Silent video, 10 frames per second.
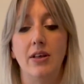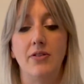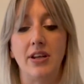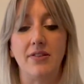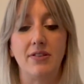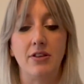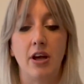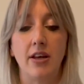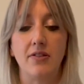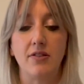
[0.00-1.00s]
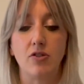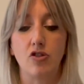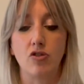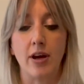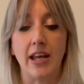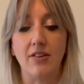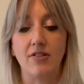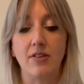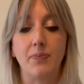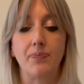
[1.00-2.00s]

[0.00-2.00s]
that it's nice and straight.